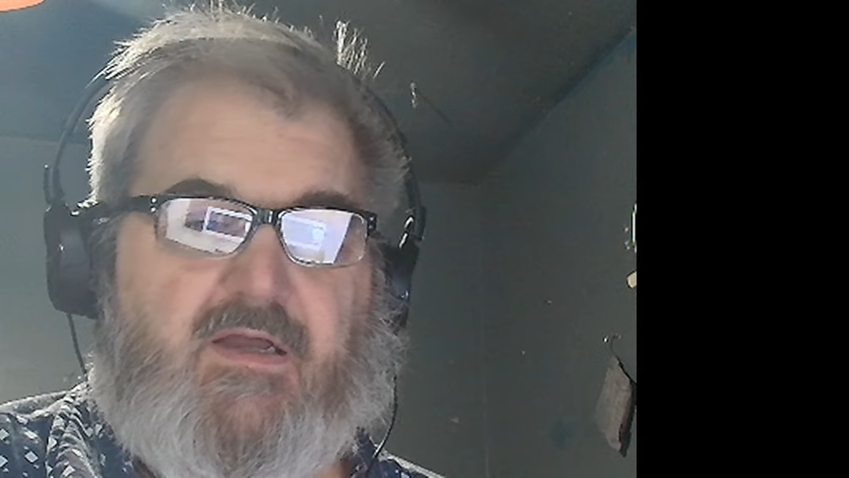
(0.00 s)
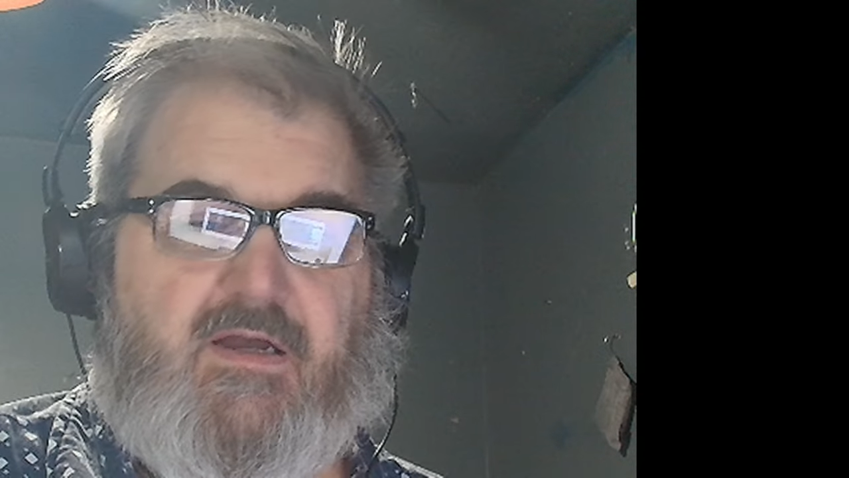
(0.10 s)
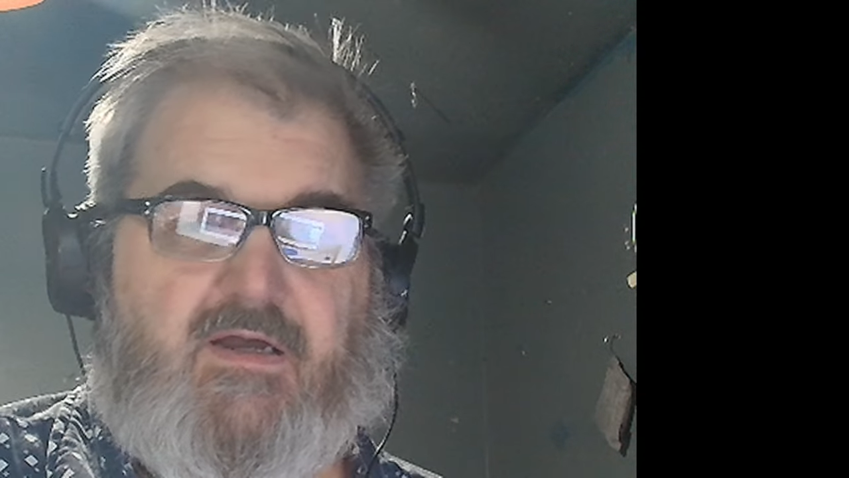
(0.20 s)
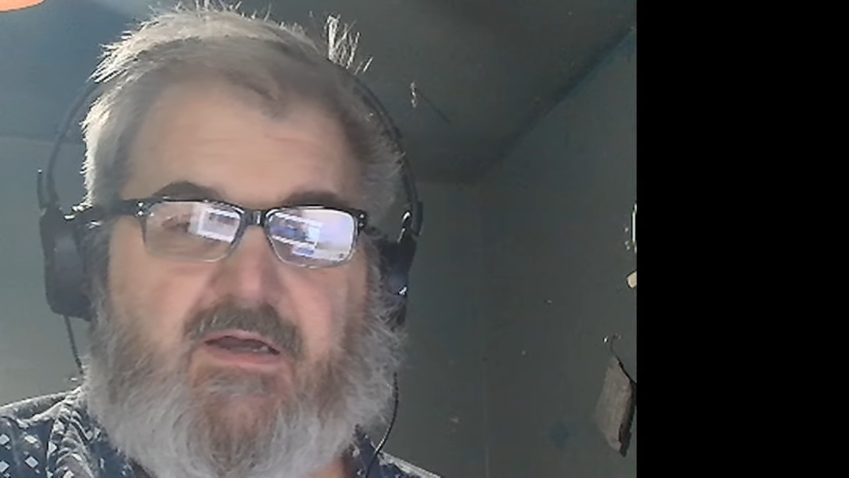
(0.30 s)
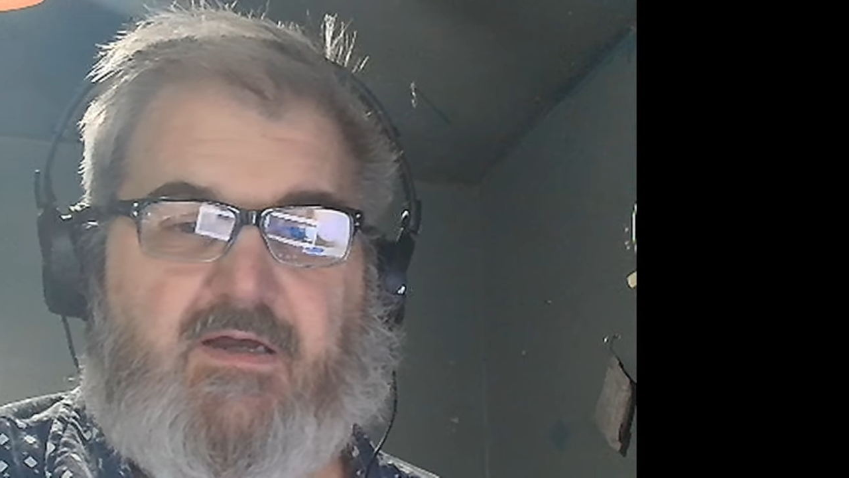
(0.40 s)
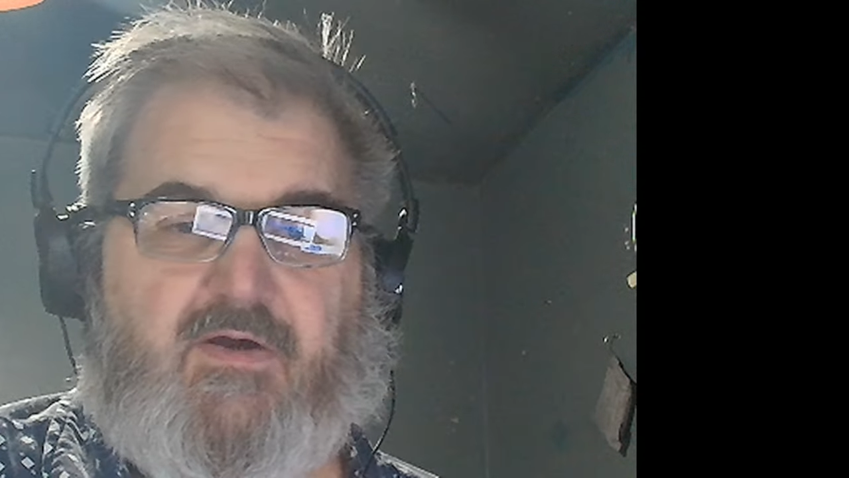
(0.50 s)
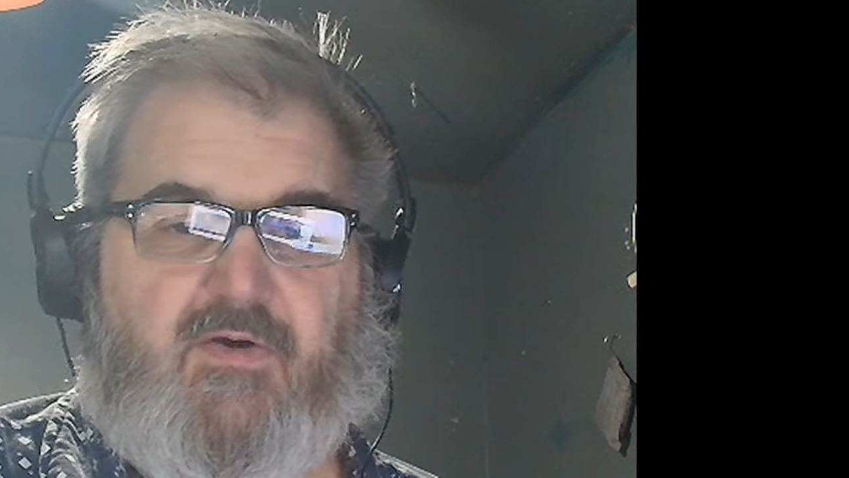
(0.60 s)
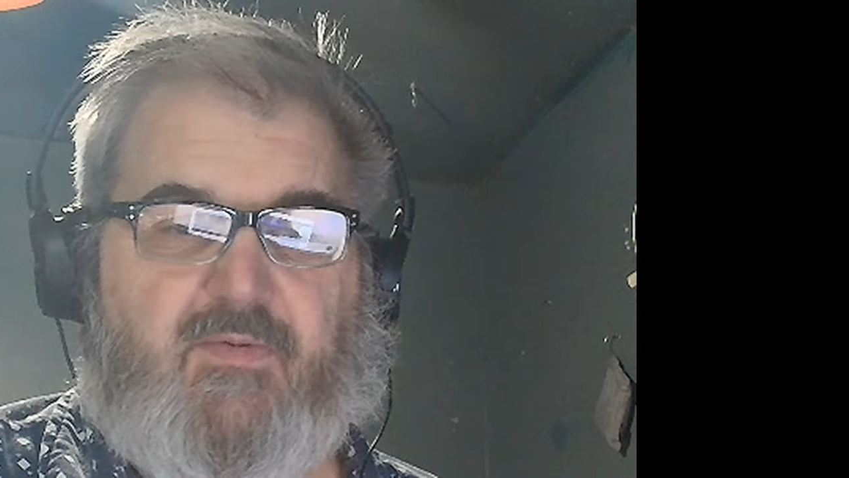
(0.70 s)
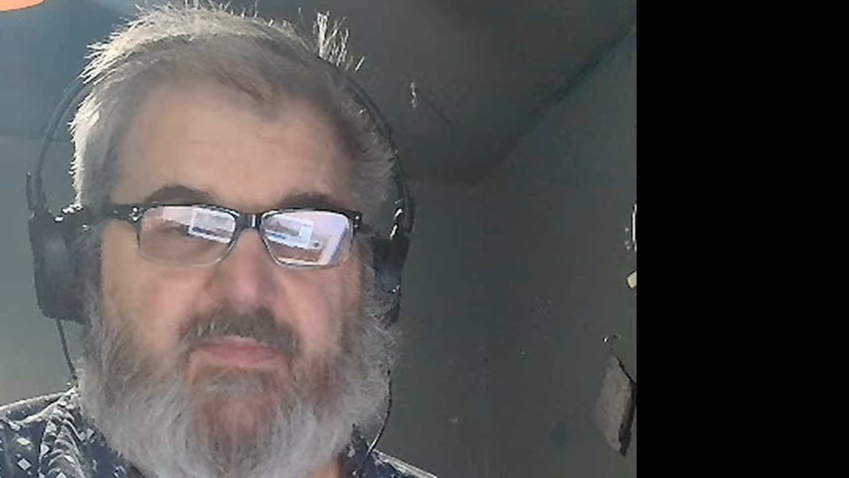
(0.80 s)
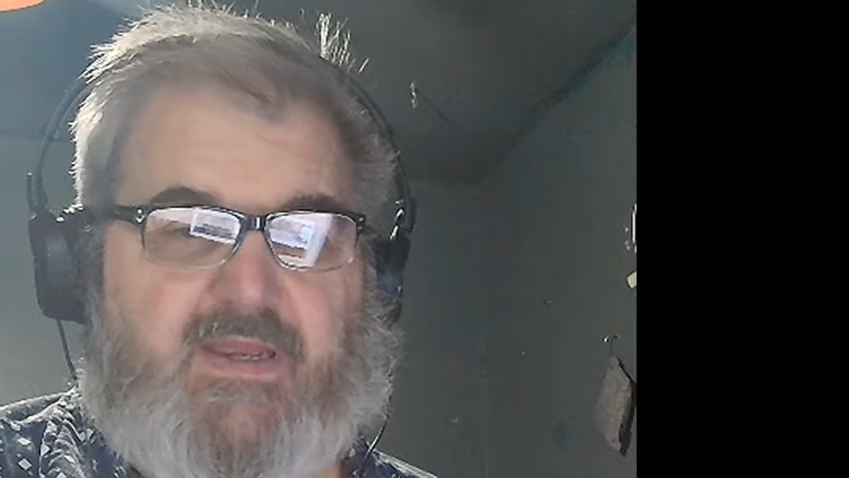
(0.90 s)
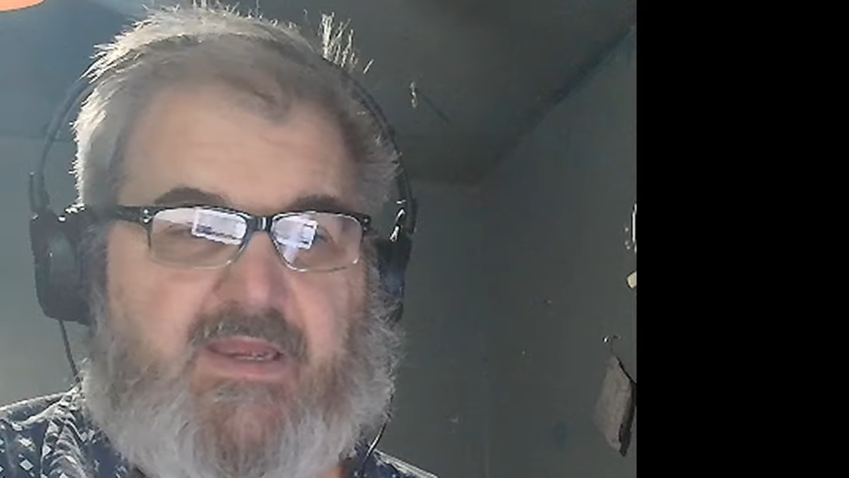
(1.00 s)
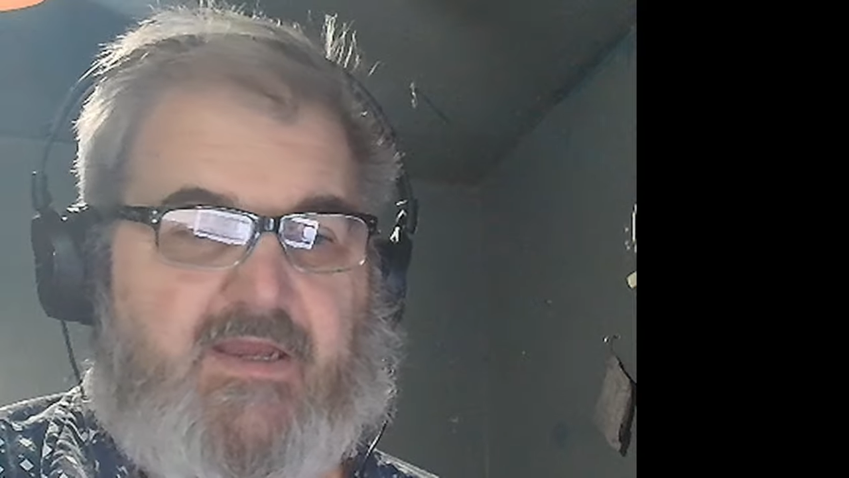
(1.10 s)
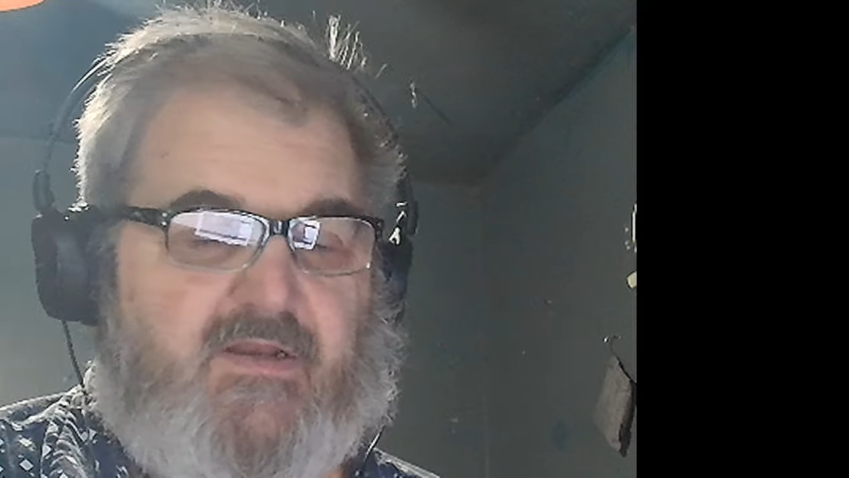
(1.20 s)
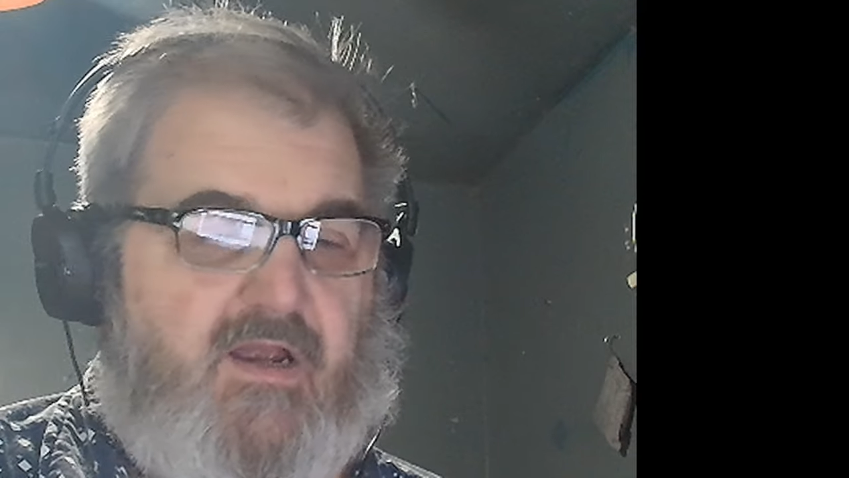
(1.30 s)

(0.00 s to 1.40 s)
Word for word: Oh man!